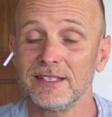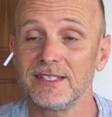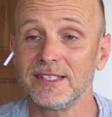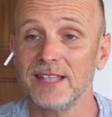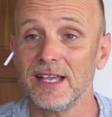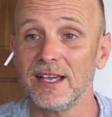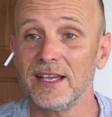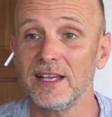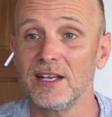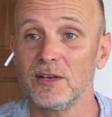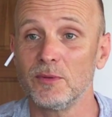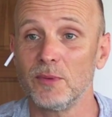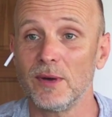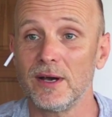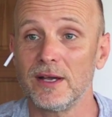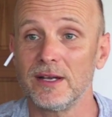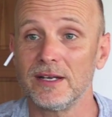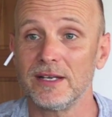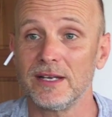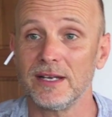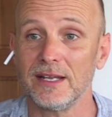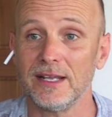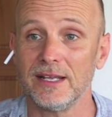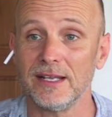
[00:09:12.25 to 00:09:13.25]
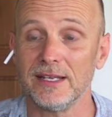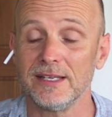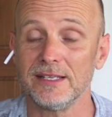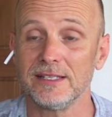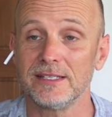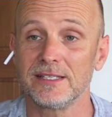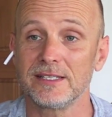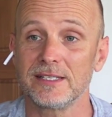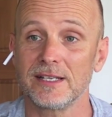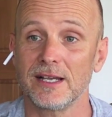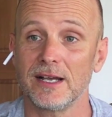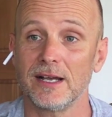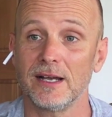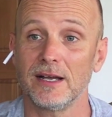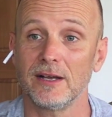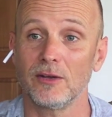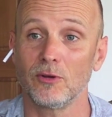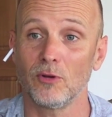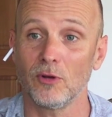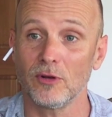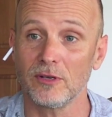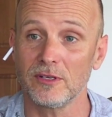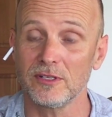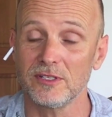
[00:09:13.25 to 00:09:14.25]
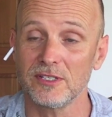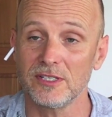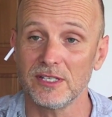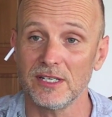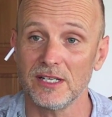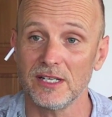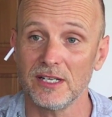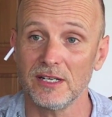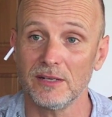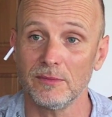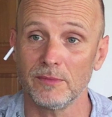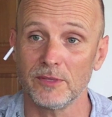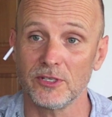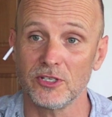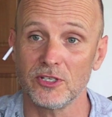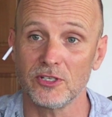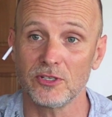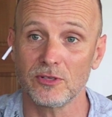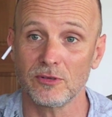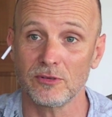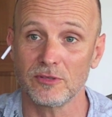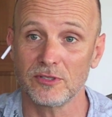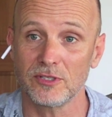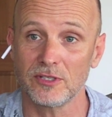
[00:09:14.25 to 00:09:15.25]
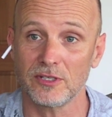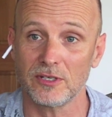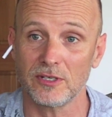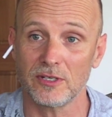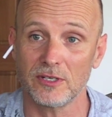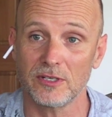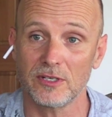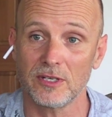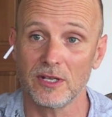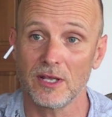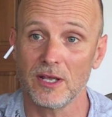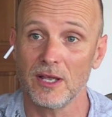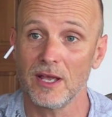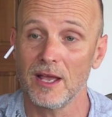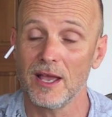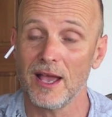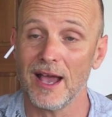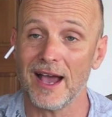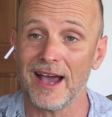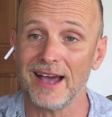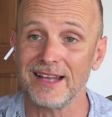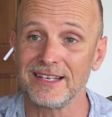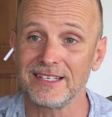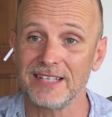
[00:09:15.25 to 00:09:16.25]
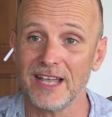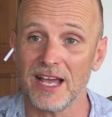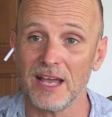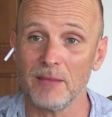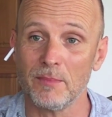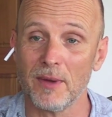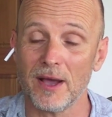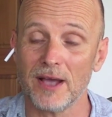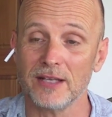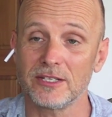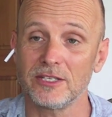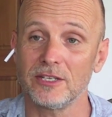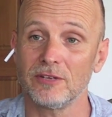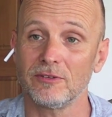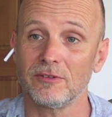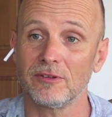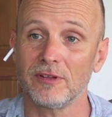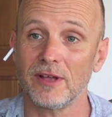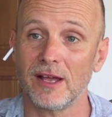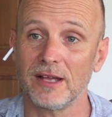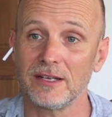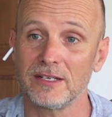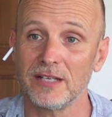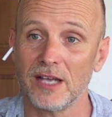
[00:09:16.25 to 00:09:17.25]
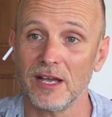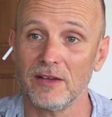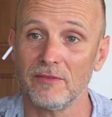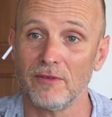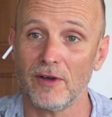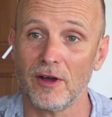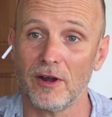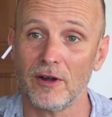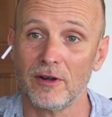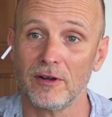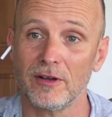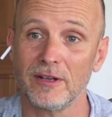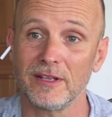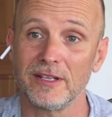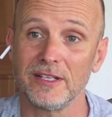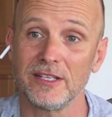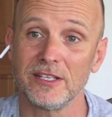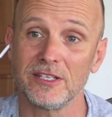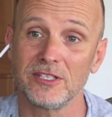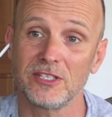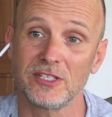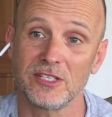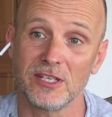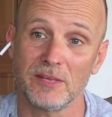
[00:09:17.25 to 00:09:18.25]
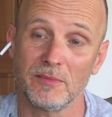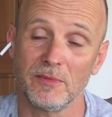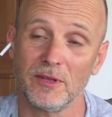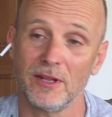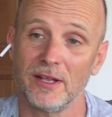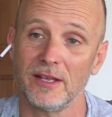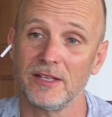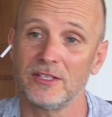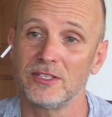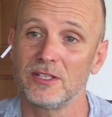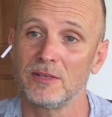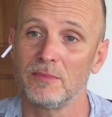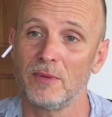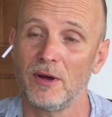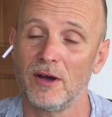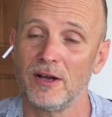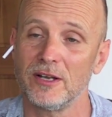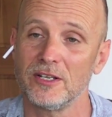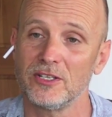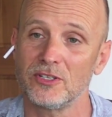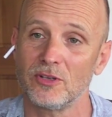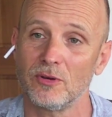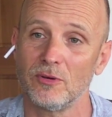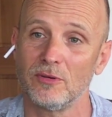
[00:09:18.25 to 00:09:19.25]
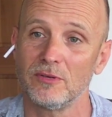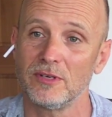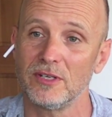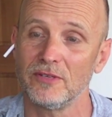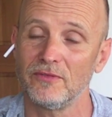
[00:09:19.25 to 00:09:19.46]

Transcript: The second one is golden seal, which is considered antibacterial, antiviral, and it stimulates the body's own